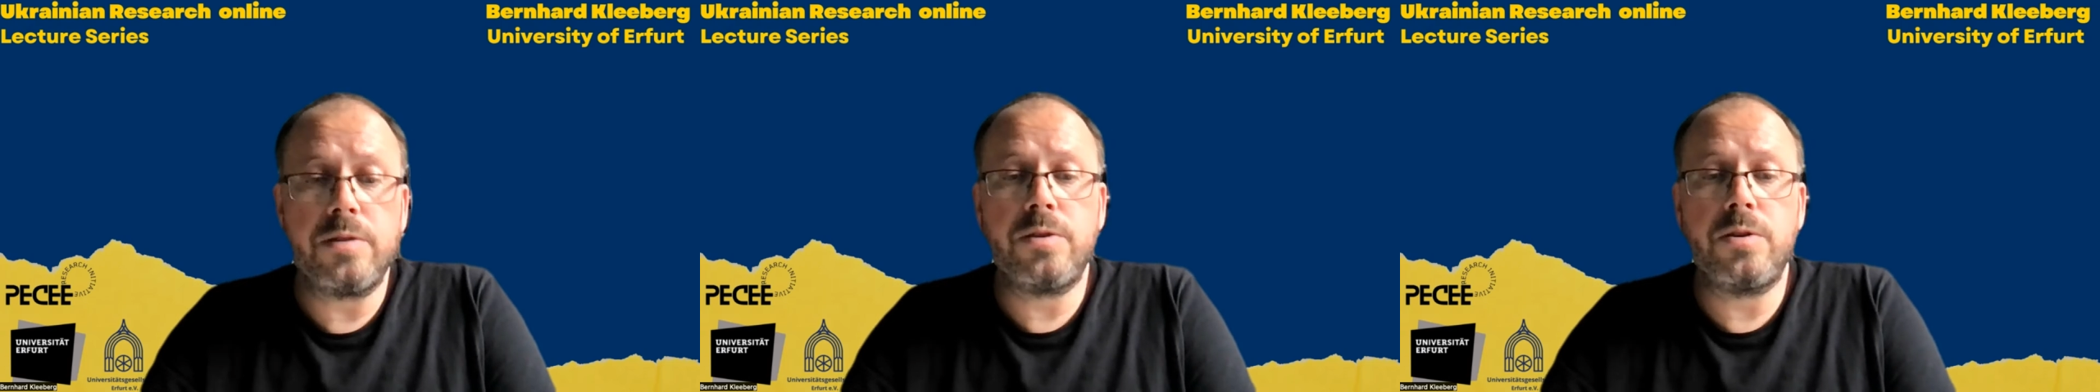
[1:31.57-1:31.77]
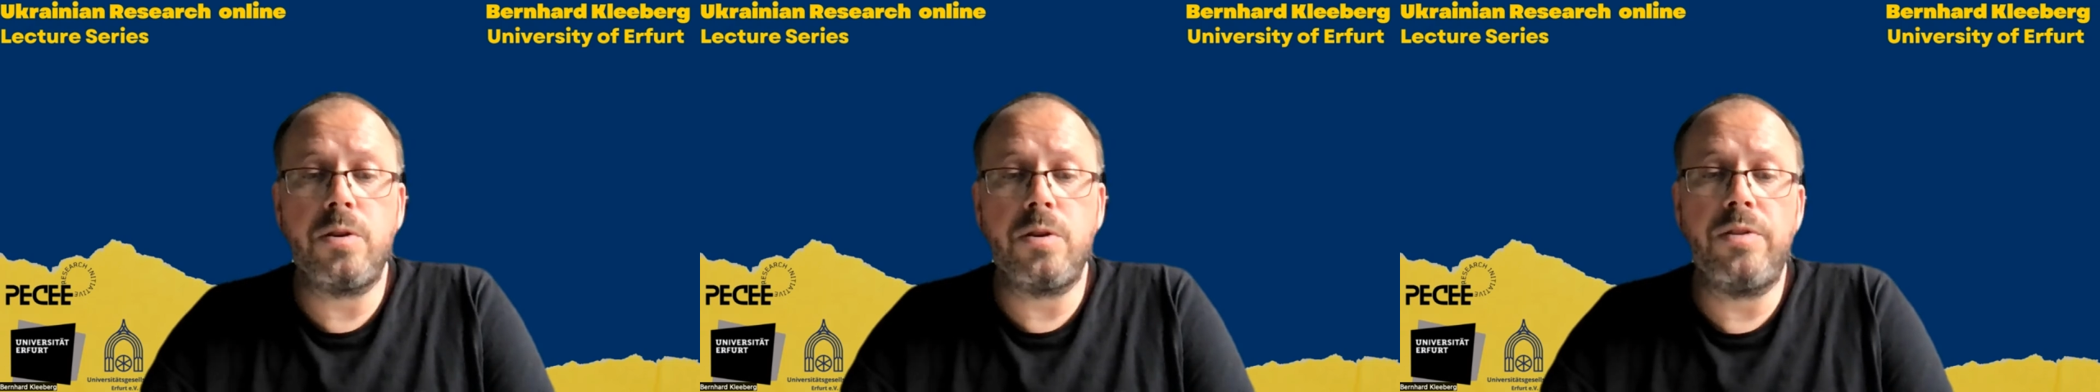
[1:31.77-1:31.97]

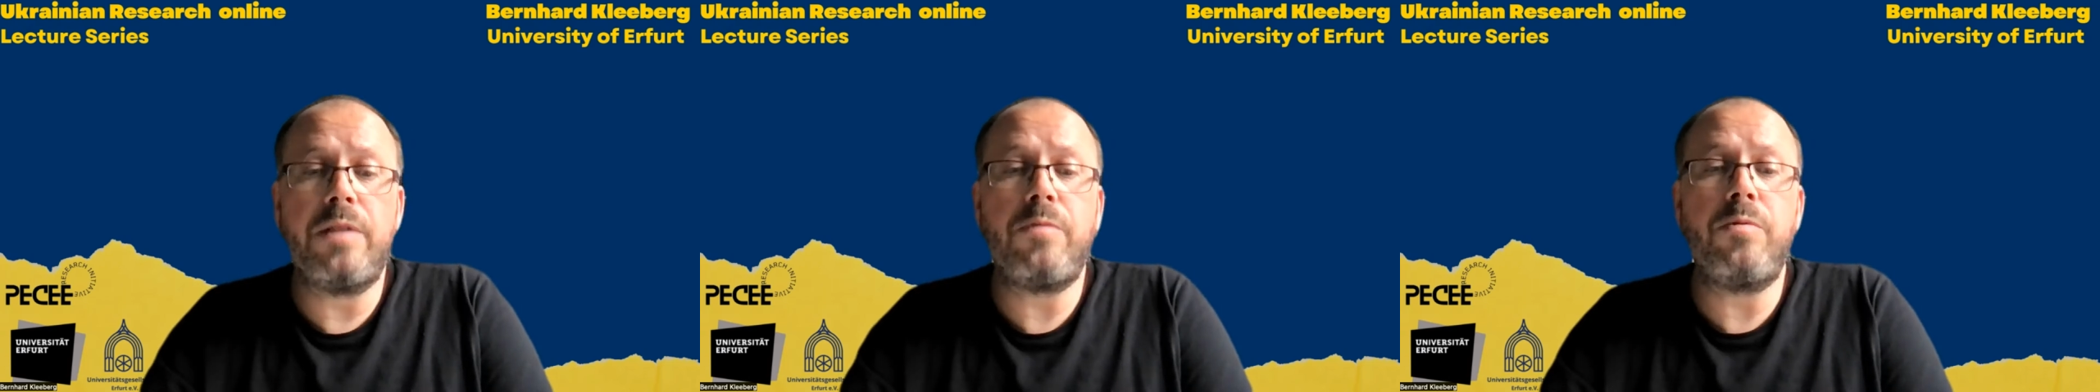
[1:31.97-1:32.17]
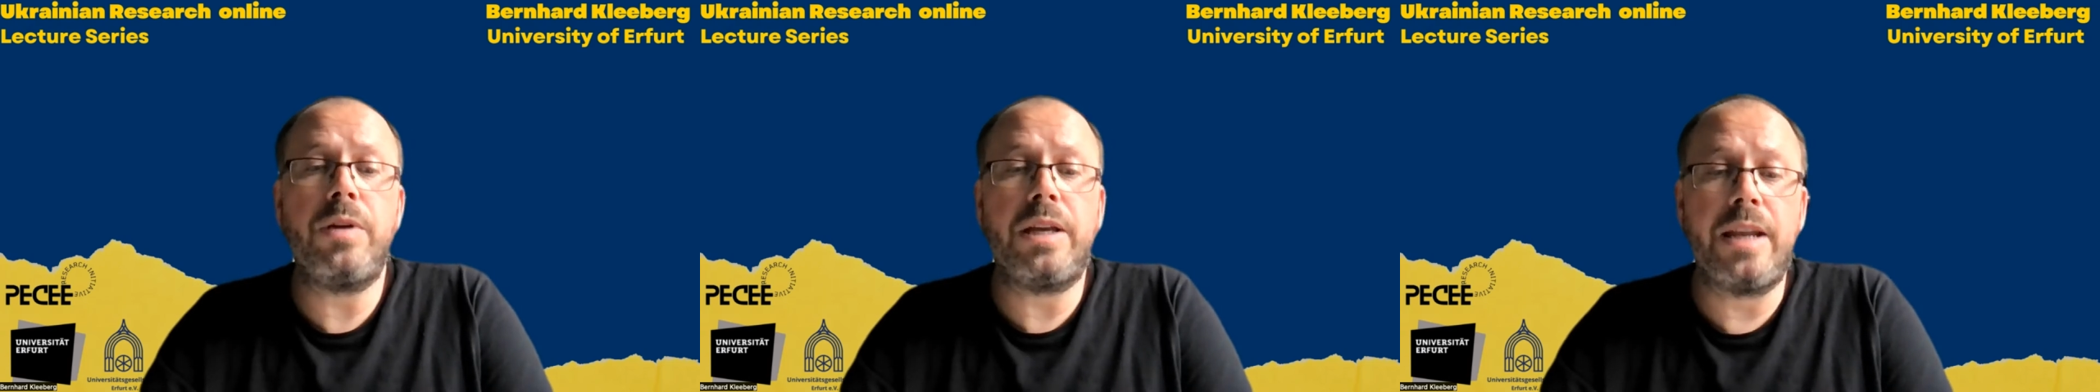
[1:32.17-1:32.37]
so
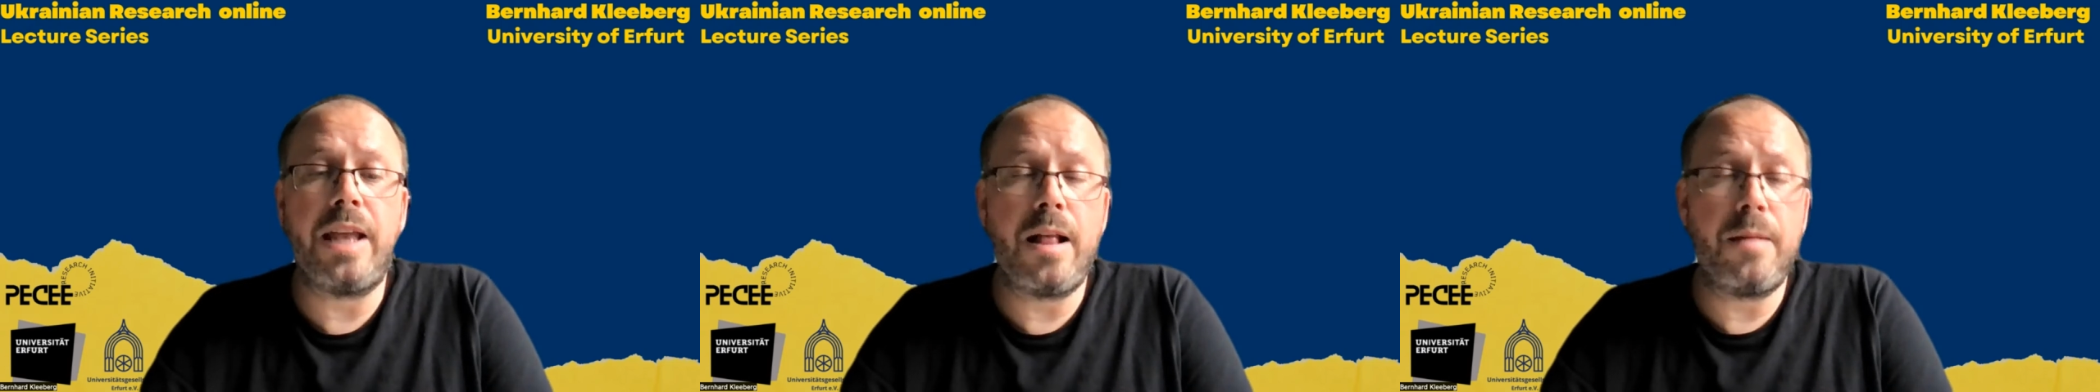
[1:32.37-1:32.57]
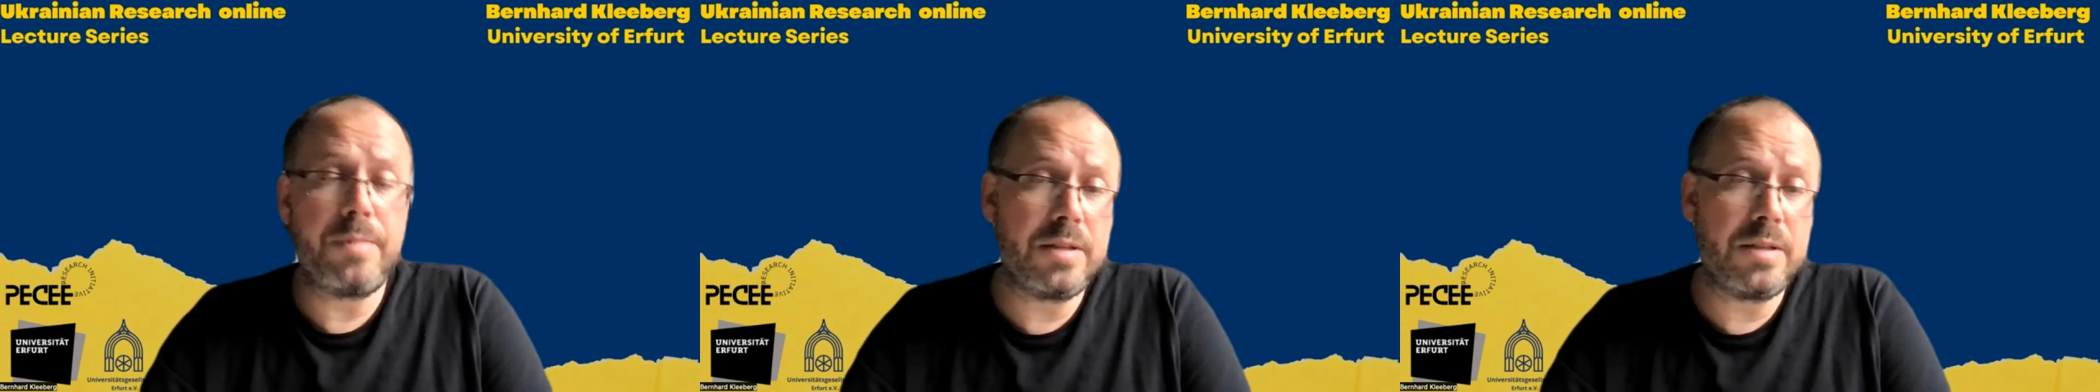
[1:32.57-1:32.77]
that we can
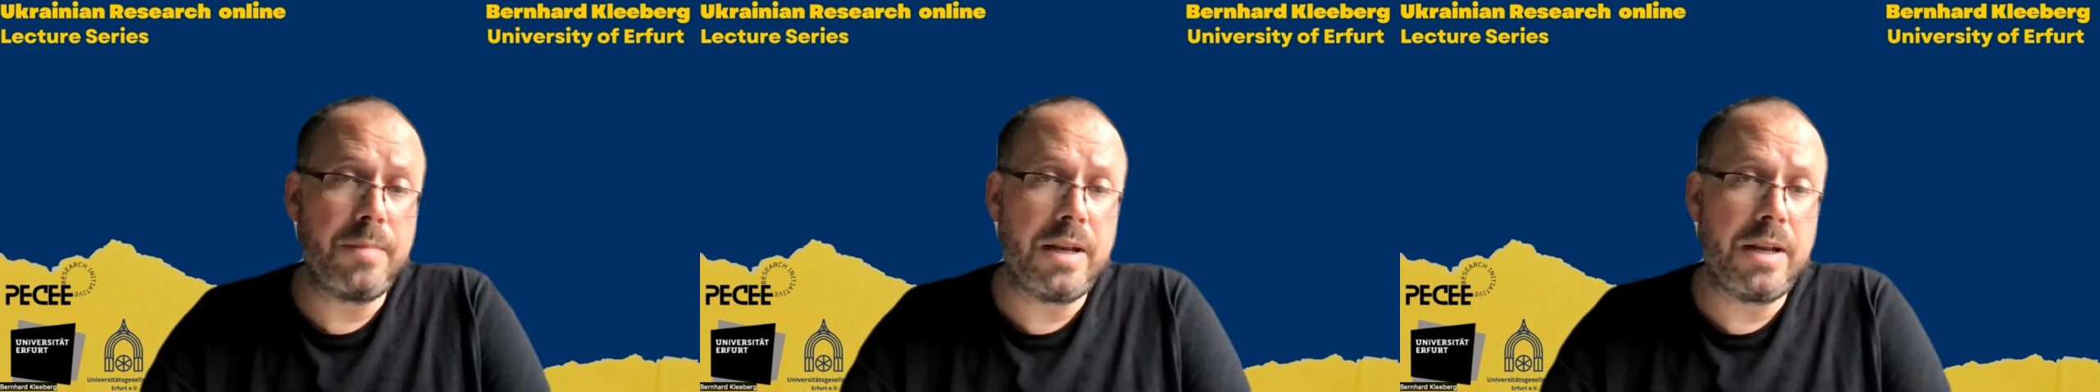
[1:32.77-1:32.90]
help as